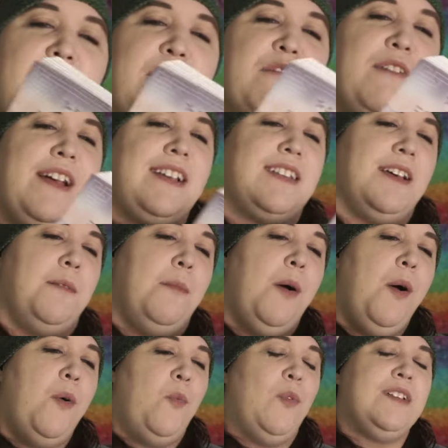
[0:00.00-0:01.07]
victim
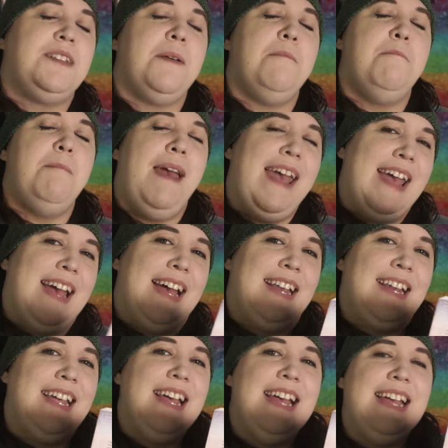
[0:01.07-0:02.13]
was a
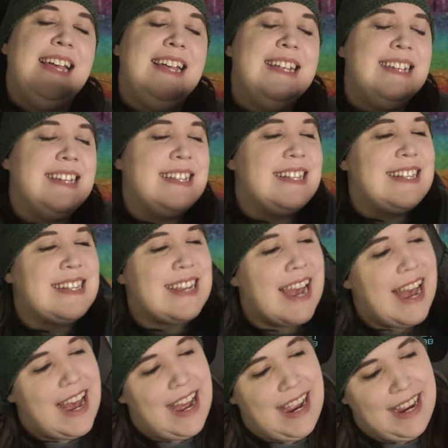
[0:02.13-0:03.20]
man in
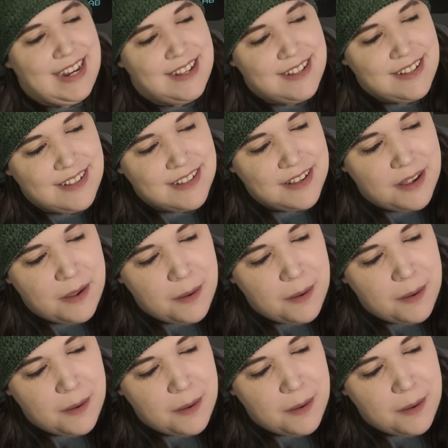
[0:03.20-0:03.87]
disguise.